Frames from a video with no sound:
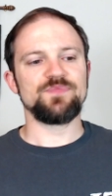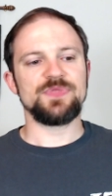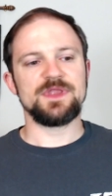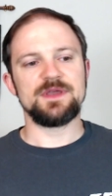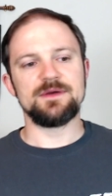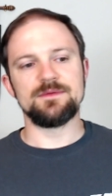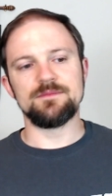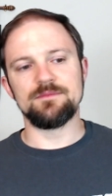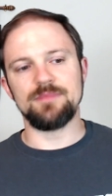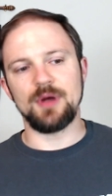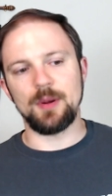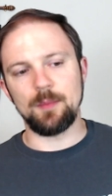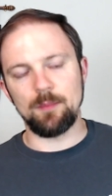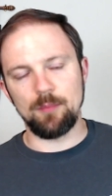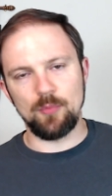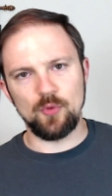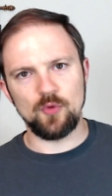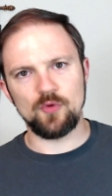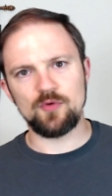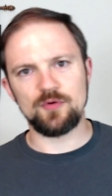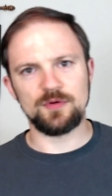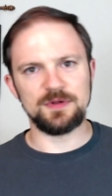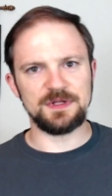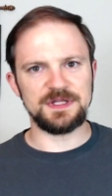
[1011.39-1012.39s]
But
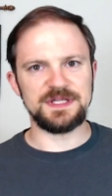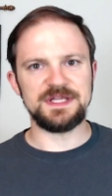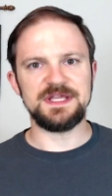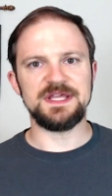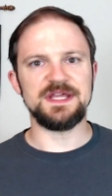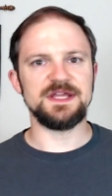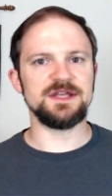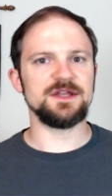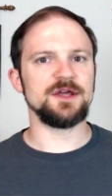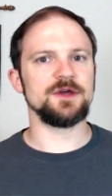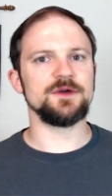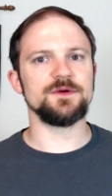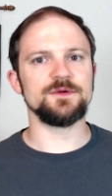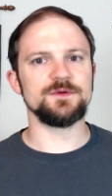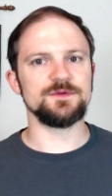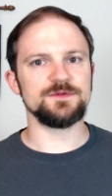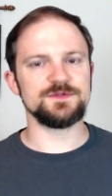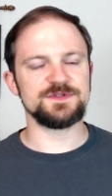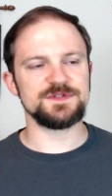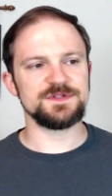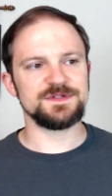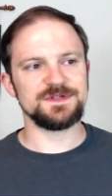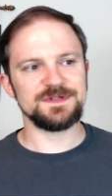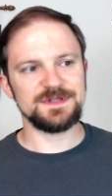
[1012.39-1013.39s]
morally, he
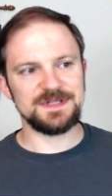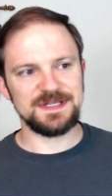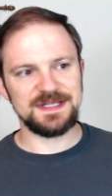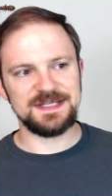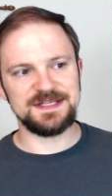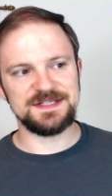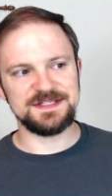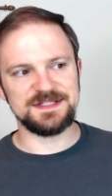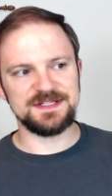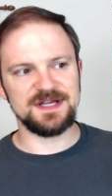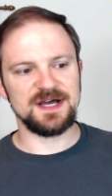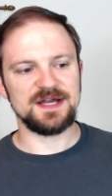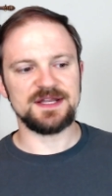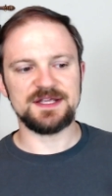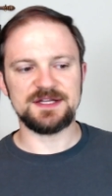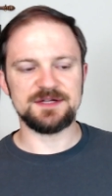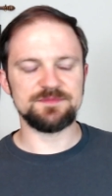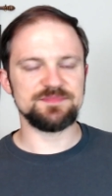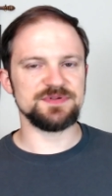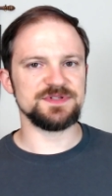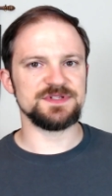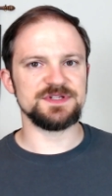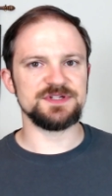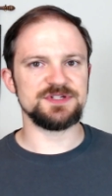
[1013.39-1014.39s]
knows he's not in a
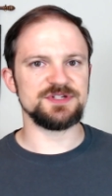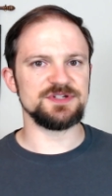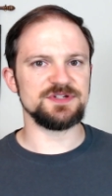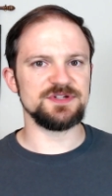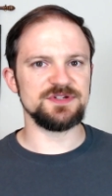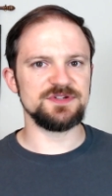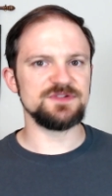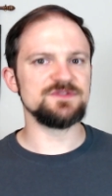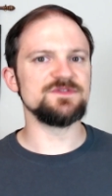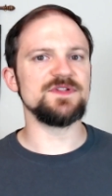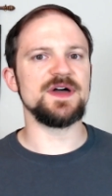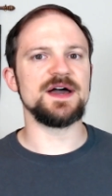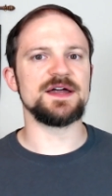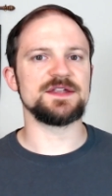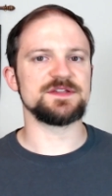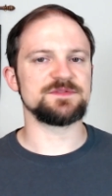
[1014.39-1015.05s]
position to do that,